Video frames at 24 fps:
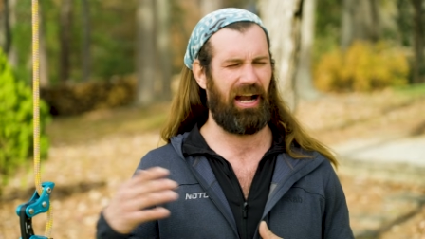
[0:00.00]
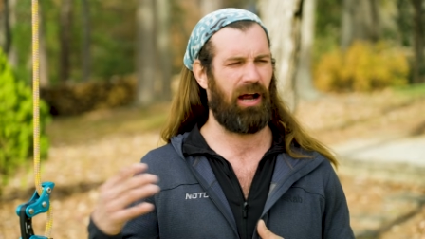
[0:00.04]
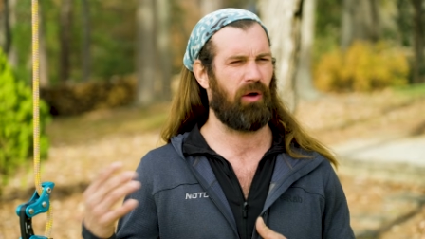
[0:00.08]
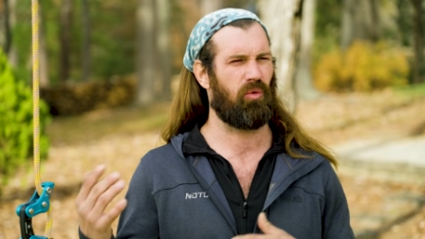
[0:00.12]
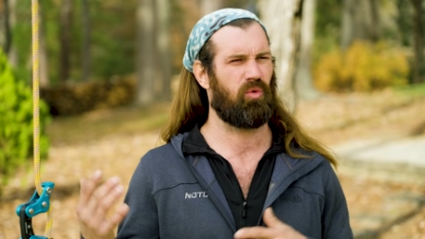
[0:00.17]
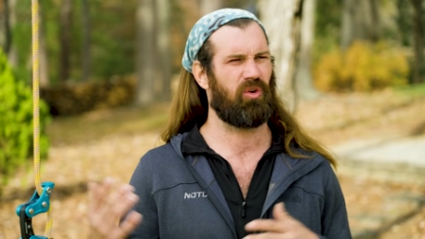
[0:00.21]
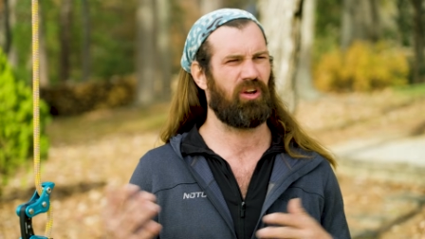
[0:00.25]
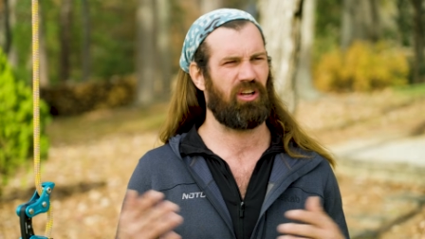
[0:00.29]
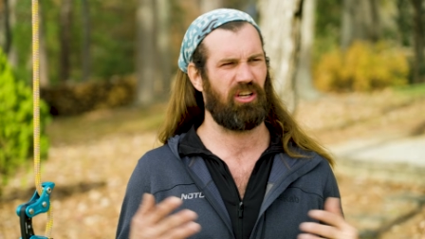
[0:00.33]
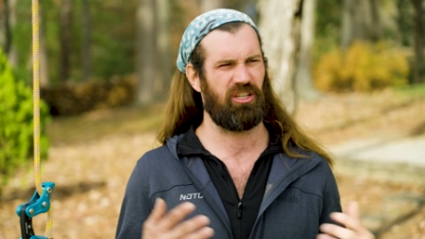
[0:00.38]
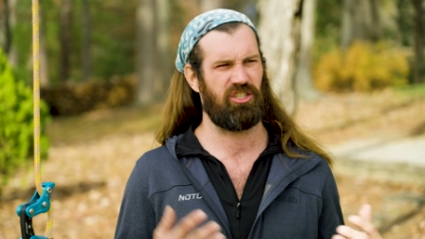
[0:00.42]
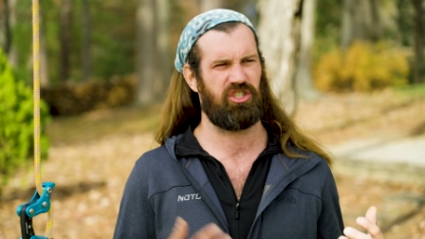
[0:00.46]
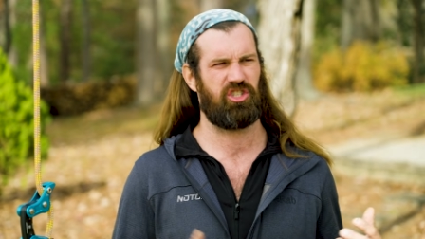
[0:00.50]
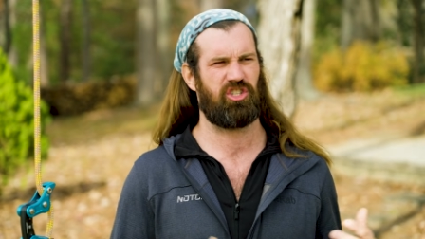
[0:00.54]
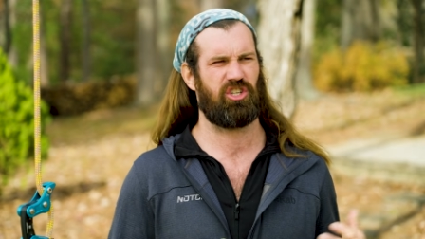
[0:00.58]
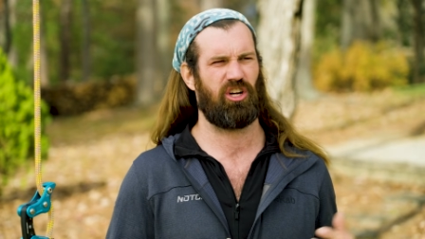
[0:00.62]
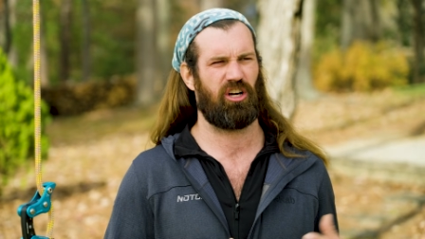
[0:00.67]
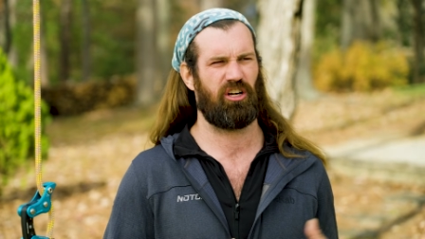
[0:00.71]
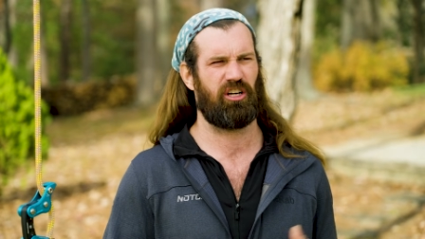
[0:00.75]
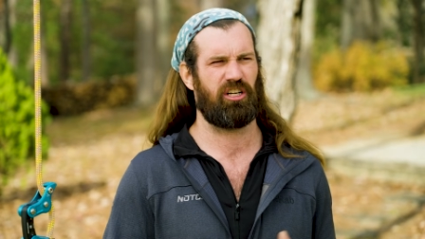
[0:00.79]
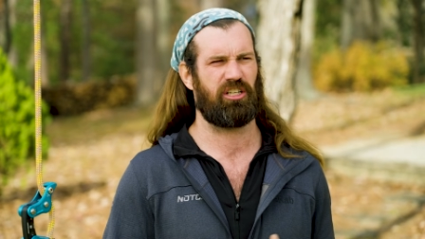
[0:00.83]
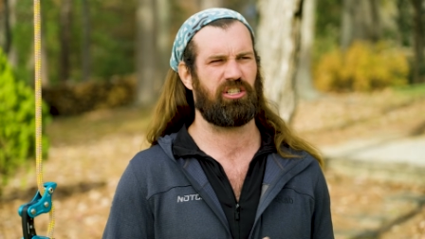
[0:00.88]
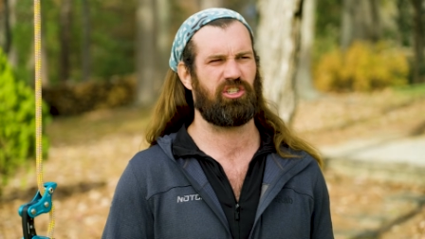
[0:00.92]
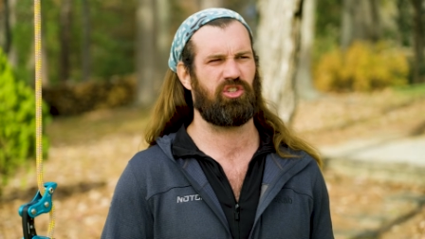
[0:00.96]
I really
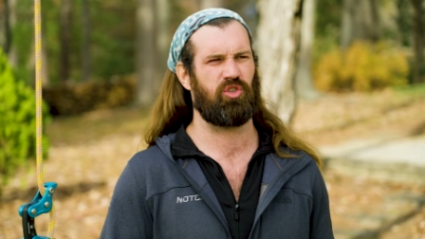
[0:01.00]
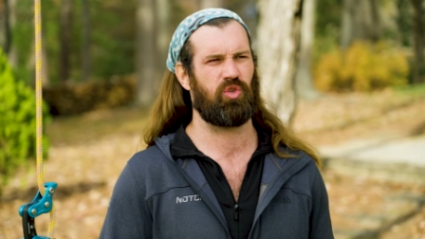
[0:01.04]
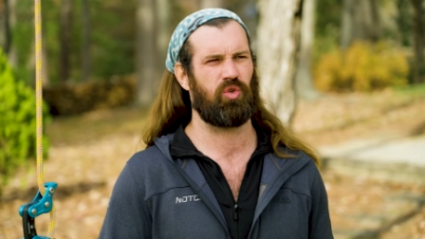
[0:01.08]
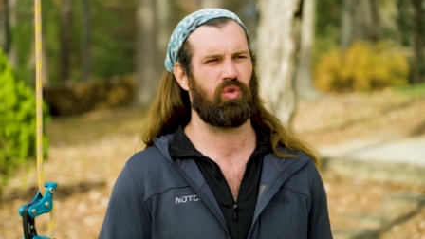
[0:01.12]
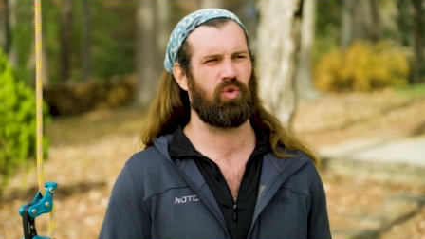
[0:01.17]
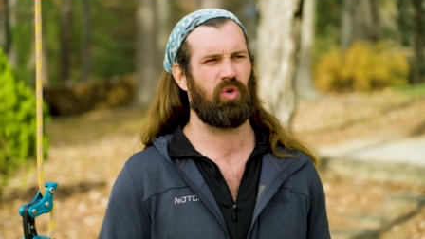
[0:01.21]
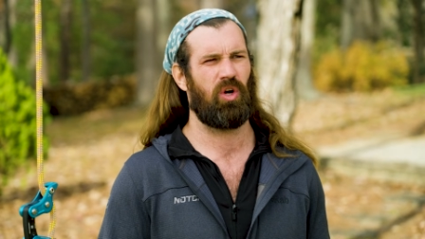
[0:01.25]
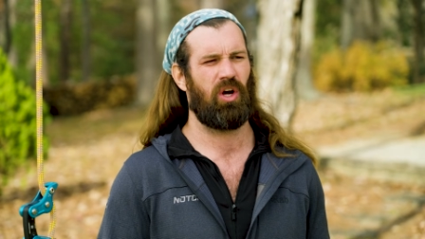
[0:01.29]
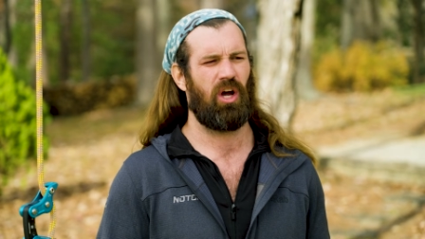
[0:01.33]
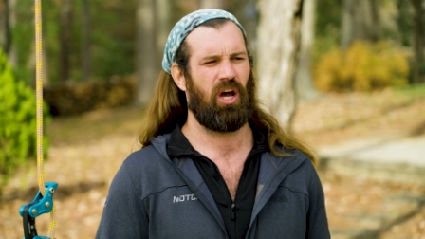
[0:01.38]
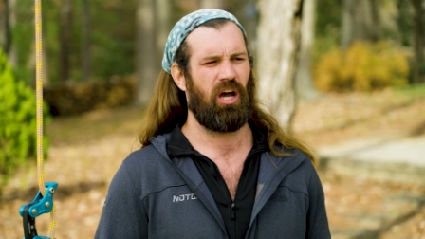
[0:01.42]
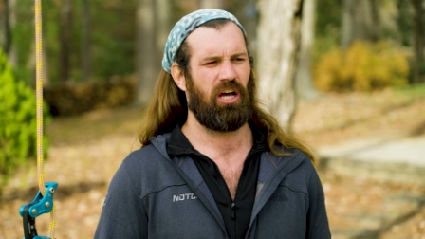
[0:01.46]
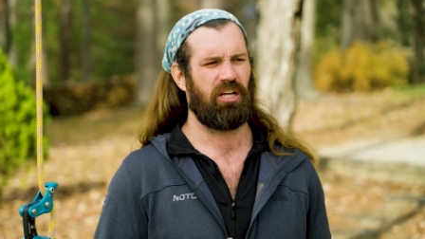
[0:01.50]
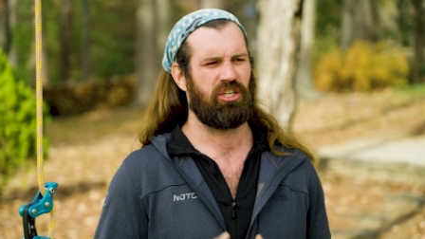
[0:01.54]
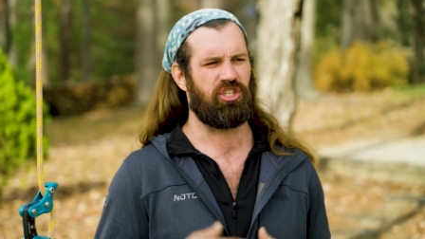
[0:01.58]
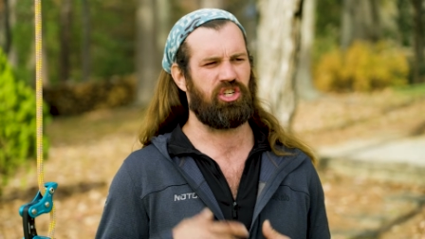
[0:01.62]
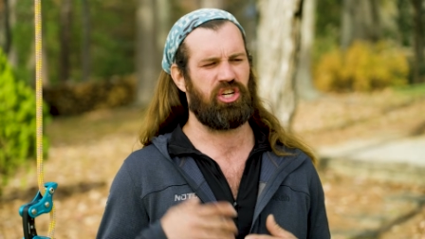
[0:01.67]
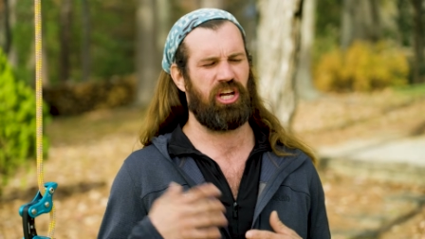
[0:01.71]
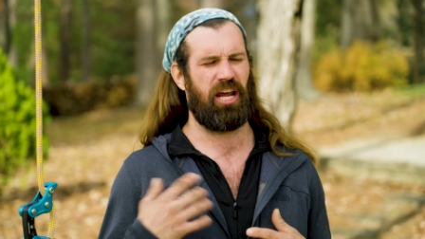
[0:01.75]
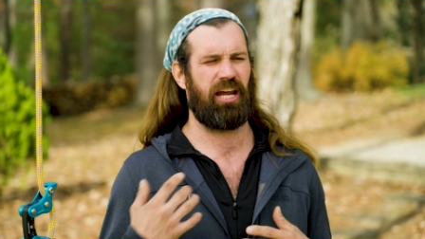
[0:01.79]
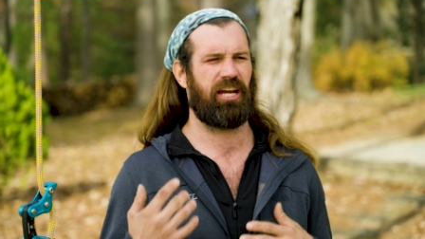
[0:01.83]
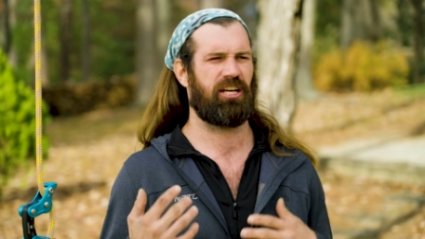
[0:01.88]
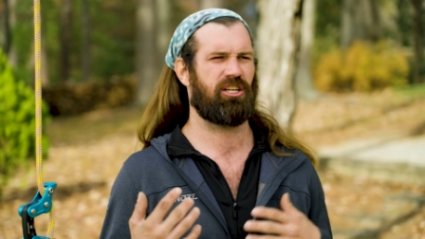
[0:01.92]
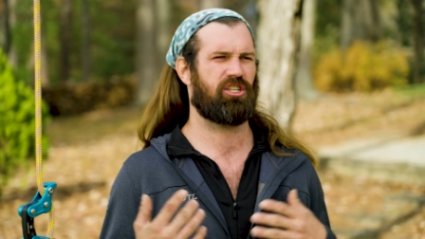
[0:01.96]
started to
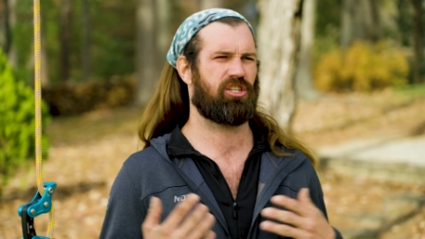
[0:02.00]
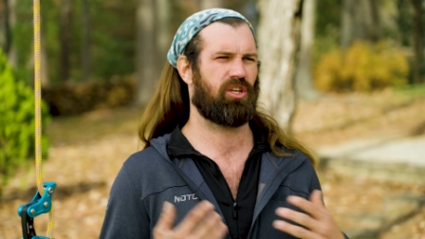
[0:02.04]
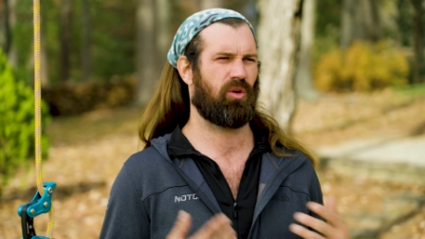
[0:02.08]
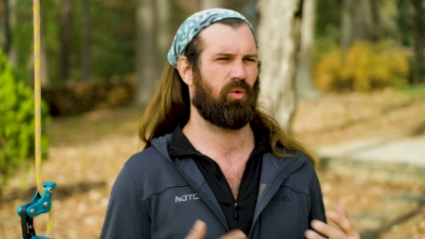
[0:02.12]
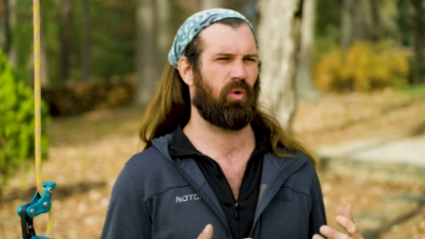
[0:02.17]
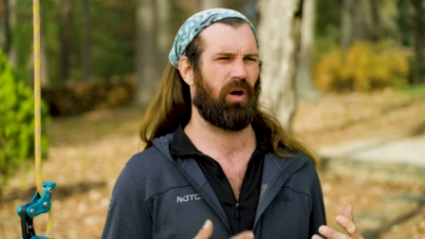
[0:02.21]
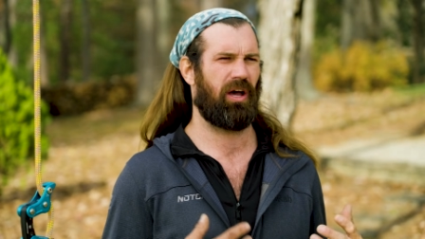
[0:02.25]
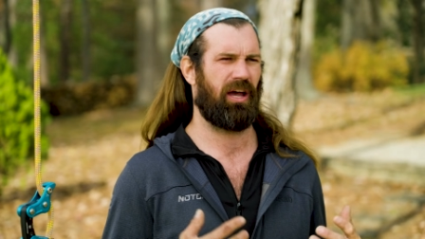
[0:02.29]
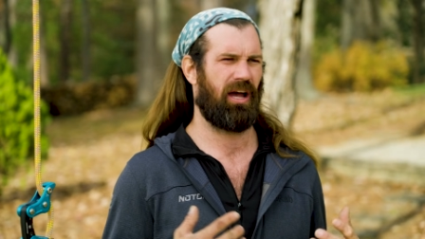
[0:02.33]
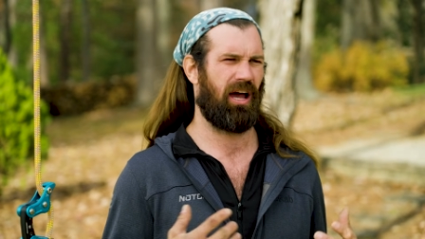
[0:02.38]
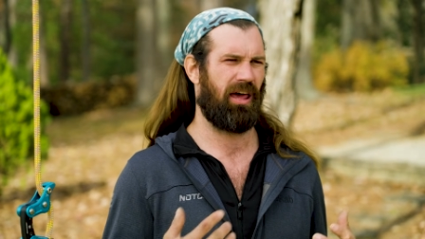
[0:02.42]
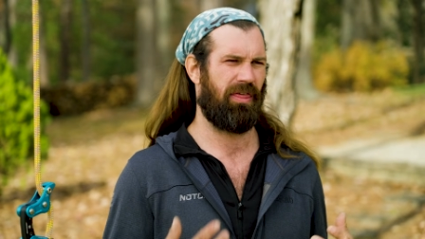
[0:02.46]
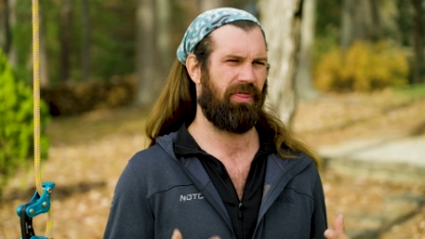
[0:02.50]
change the way I